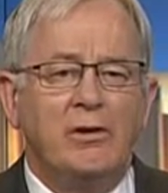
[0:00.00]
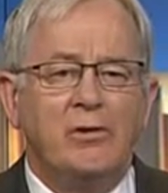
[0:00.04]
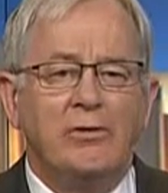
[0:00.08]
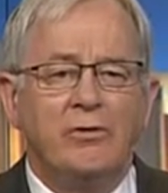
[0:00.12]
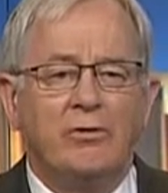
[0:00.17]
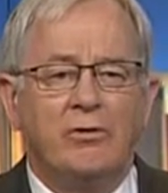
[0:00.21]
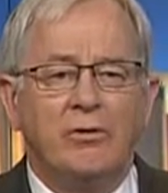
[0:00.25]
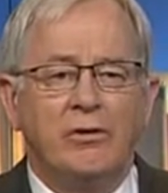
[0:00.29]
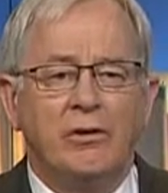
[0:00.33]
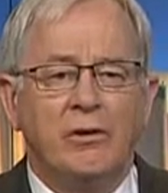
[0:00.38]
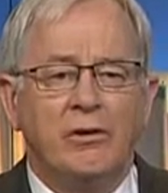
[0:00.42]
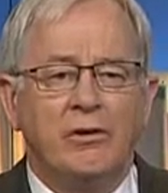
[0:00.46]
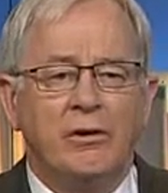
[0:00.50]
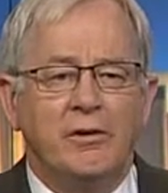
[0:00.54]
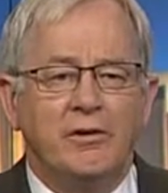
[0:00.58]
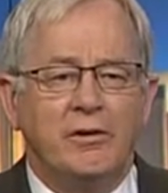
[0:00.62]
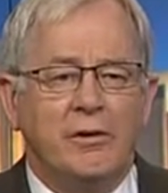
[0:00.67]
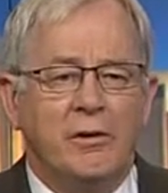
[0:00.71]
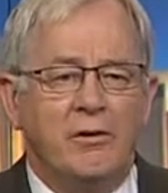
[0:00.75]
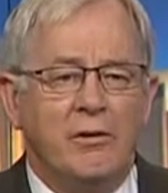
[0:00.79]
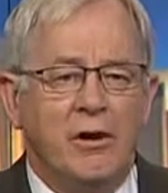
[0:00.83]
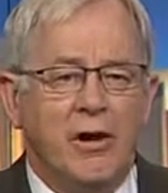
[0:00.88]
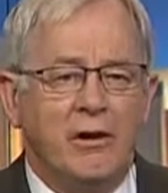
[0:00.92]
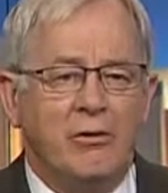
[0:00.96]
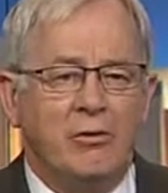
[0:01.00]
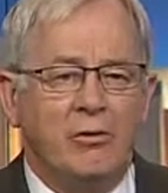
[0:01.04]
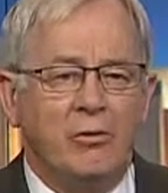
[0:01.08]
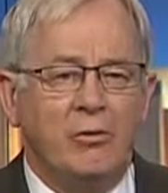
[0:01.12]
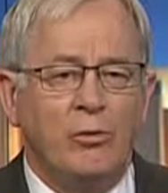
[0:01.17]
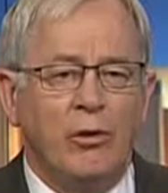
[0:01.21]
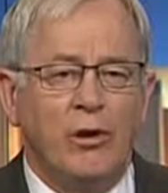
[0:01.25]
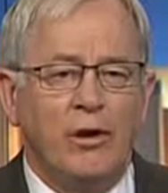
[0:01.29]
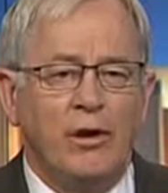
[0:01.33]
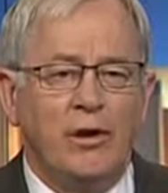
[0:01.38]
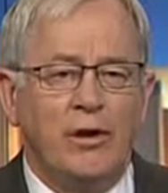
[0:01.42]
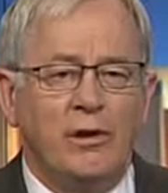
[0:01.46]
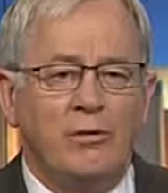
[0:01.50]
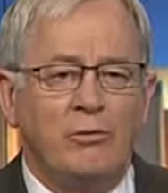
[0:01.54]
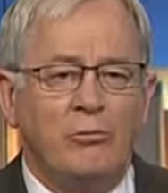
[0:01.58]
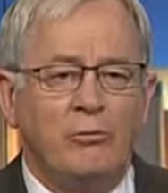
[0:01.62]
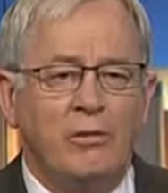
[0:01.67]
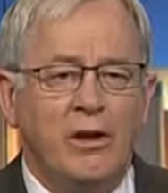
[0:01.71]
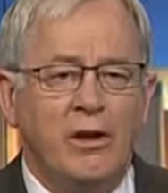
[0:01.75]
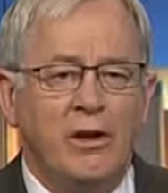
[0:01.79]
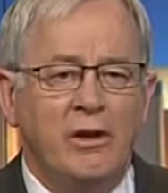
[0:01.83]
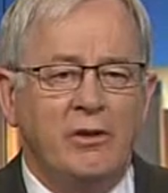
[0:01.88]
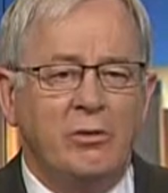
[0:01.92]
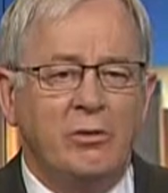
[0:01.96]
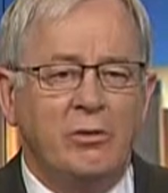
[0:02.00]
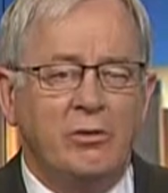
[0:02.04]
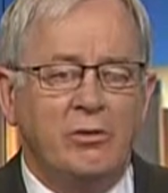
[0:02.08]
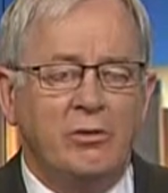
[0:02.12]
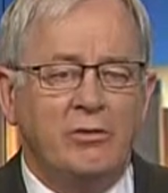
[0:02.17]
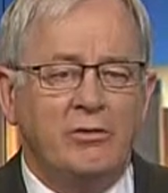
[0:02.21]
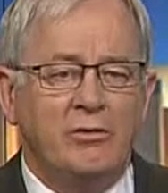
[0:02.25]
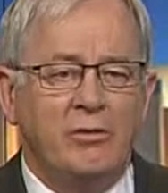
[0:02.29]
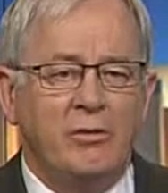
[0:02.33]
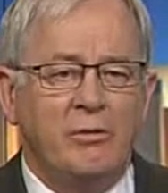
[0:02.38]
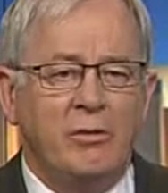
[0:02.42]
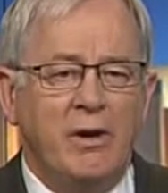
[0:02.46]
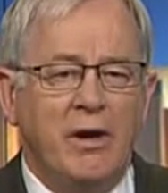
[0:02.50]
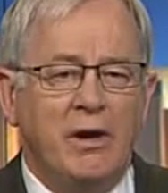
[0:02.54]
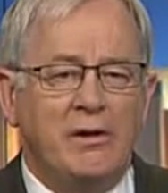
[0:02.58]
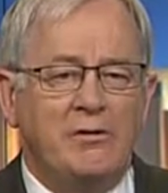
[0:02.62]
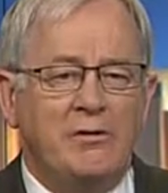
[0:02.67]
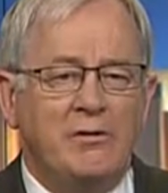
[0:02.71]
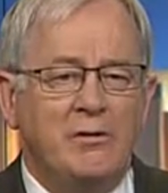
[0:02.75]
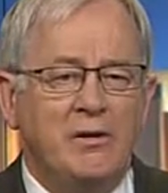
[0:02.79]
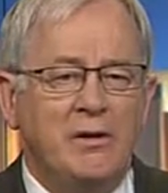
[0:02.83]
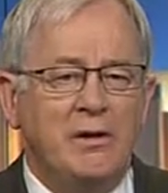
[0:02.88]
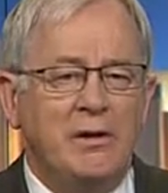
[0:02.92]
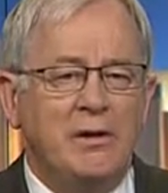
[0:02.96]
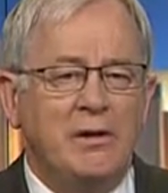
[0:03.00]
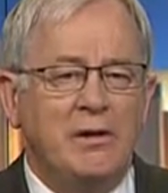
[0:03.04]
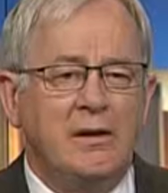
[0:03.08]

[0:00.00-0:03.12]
concern that there are already in many quarters about